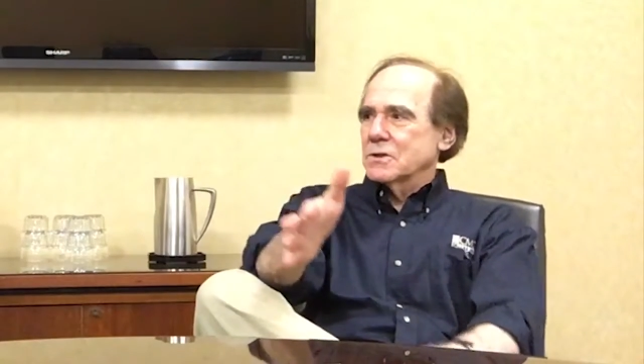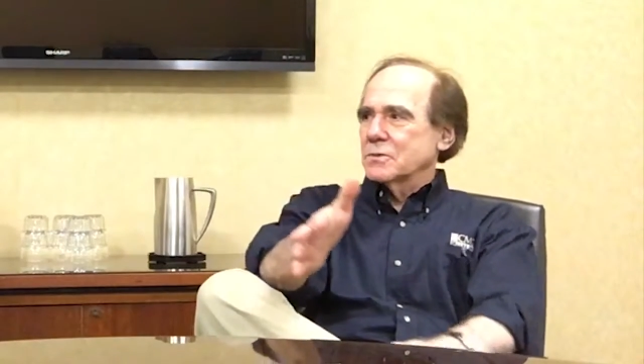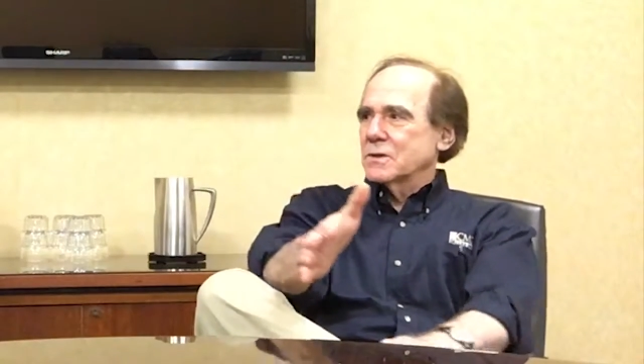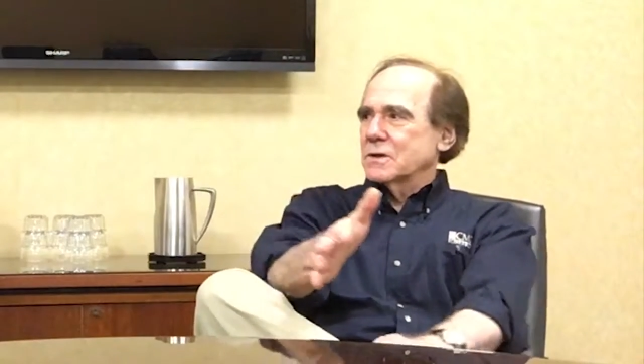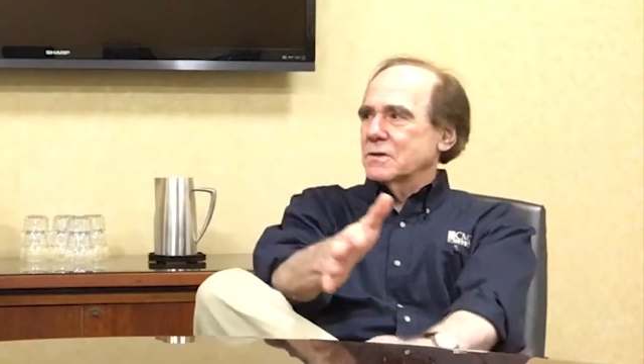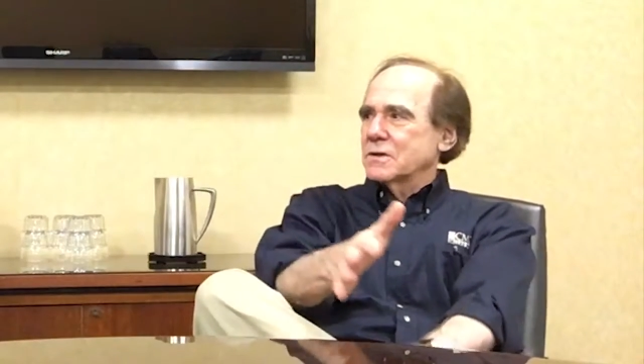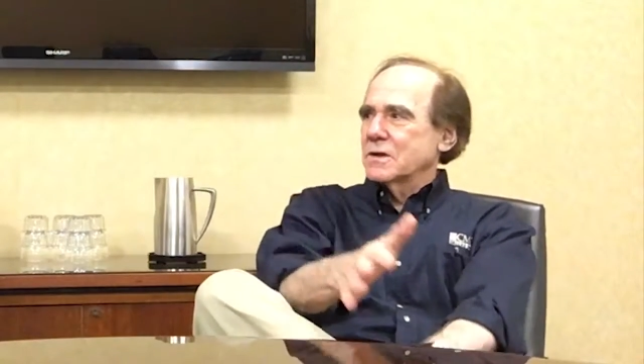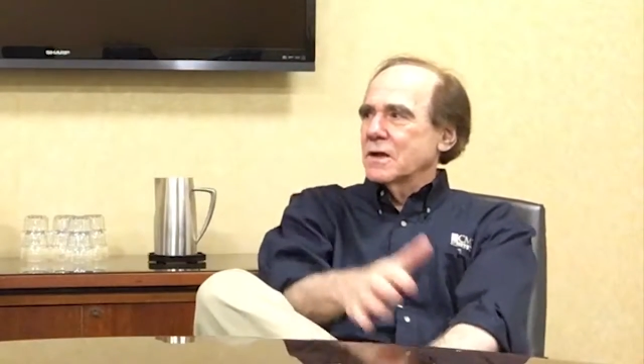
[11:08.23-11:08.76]

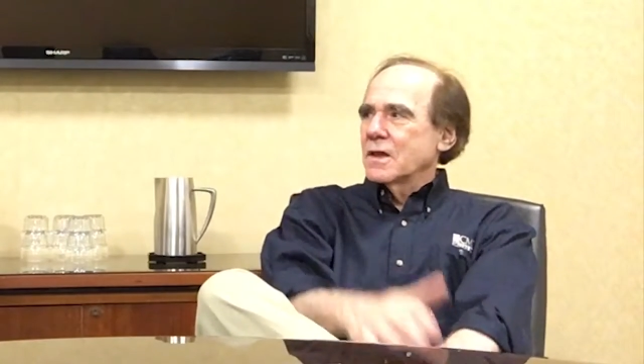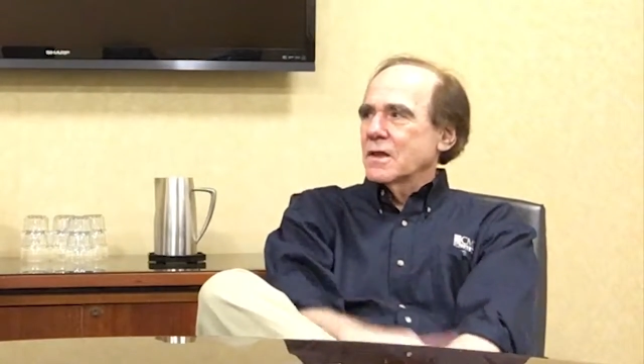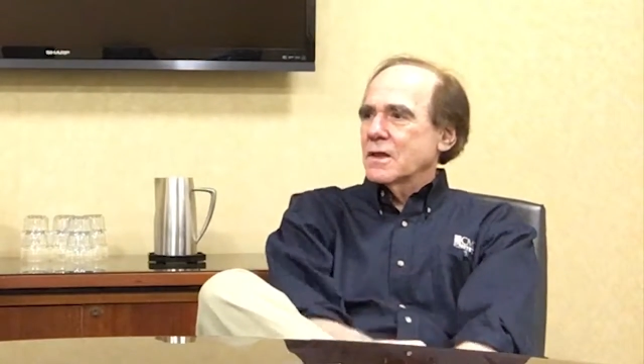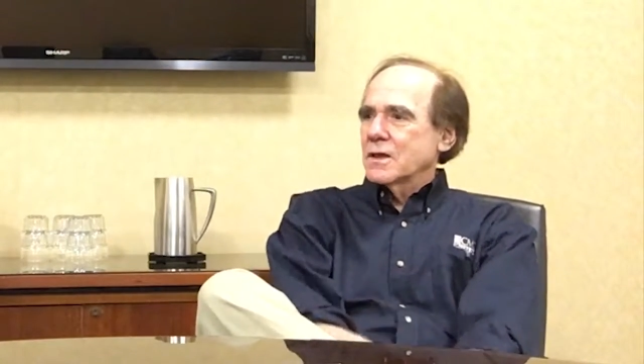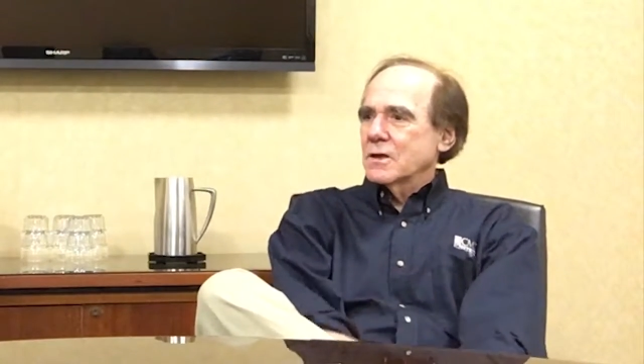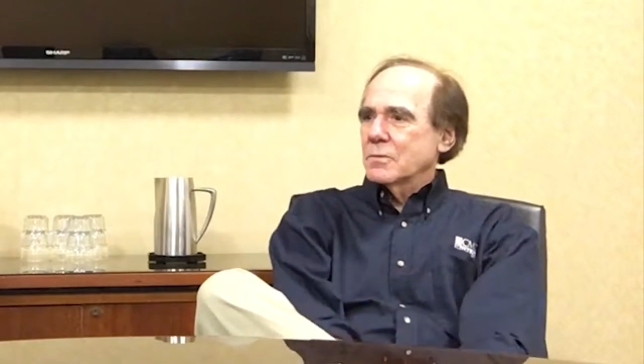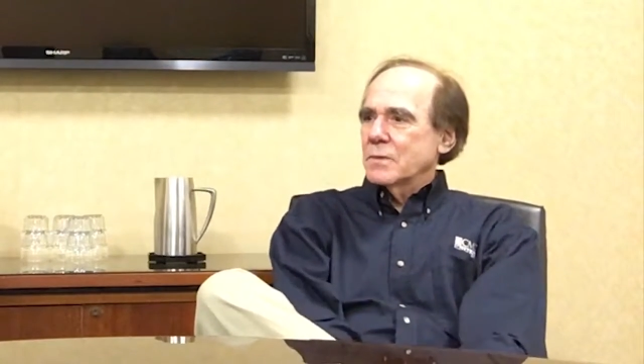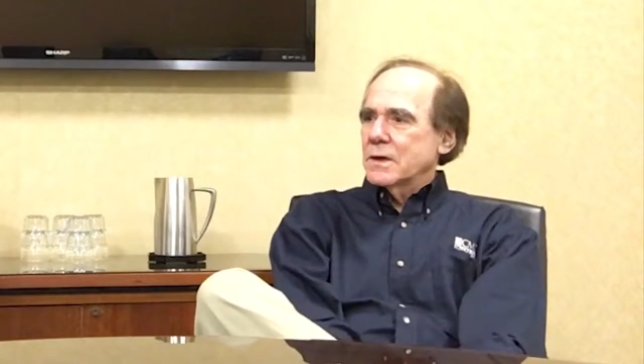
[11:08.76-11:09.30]
and think
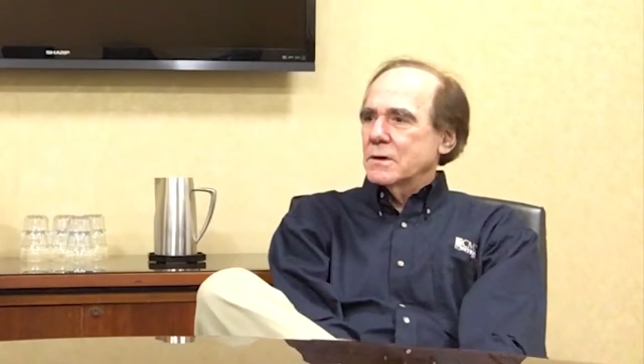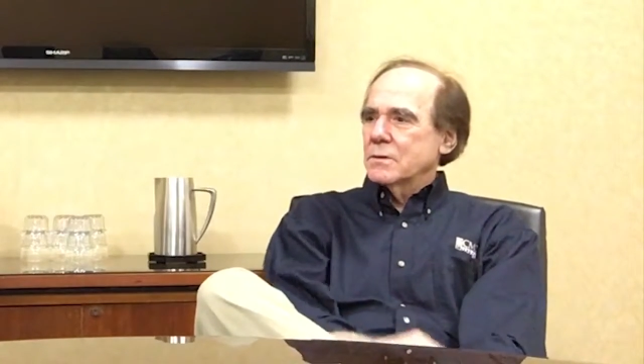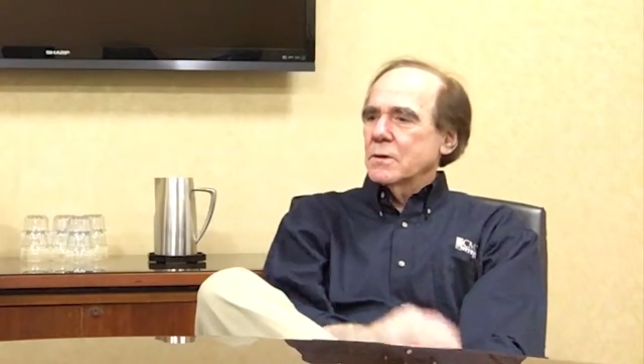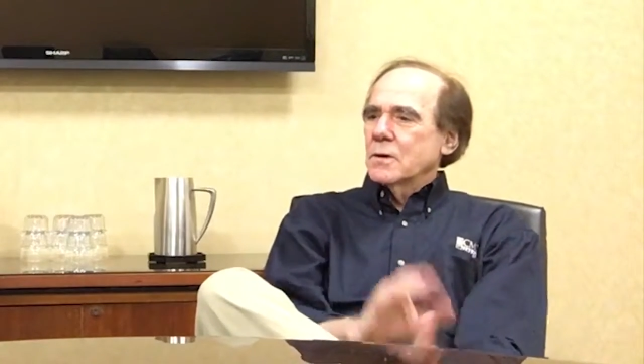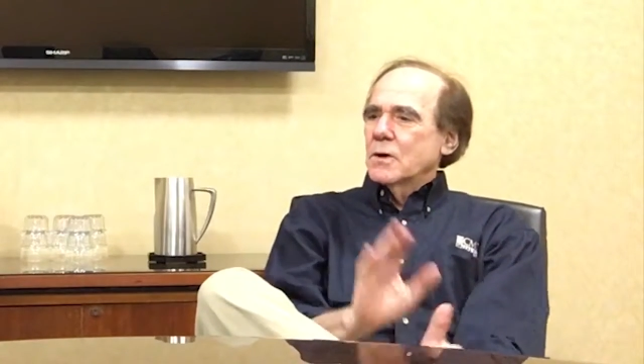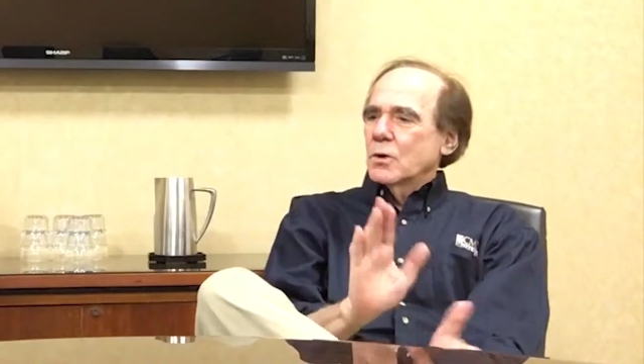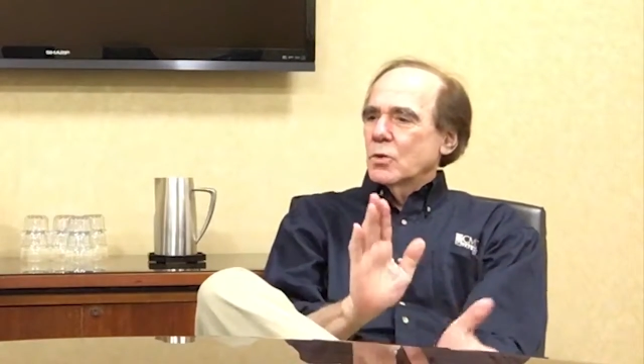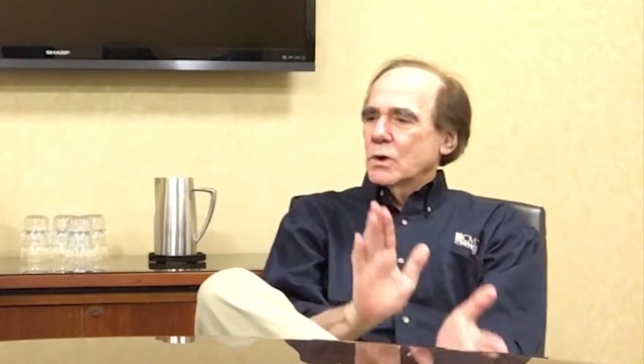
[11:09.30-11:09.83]
about
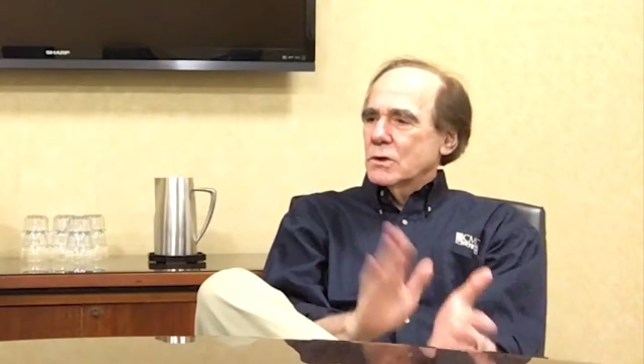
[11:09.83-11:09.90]
what